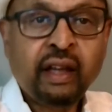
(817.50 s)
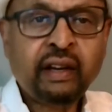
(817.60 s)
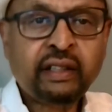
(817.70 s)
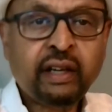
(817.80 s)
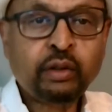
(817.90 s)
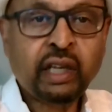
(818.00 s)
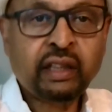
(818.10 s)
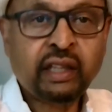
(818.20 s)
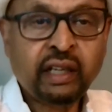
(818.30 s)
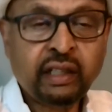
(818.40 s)
Eritrea was,
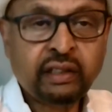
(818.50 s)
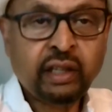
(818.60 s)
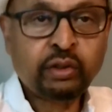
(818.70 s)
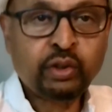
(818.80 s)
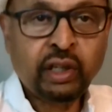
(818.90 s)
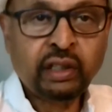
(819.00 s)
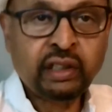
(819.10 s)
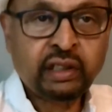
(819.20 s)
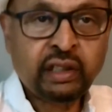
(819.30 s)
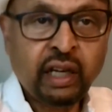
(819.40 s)
I think, in South Sudan
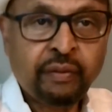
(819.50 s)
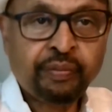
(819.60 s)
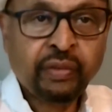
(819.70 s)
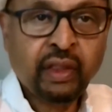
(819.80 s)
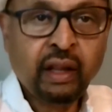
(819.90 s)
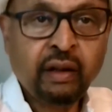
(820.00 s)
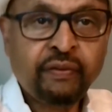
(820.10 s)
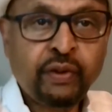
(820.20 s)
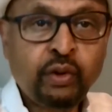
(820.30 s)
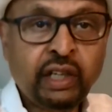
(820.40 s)
just a
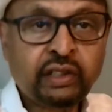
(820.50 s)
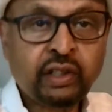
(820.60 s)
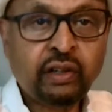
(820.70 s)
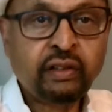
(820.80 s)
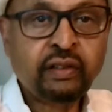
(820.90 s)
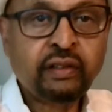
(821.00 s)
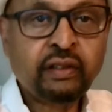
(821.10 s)
few days ago.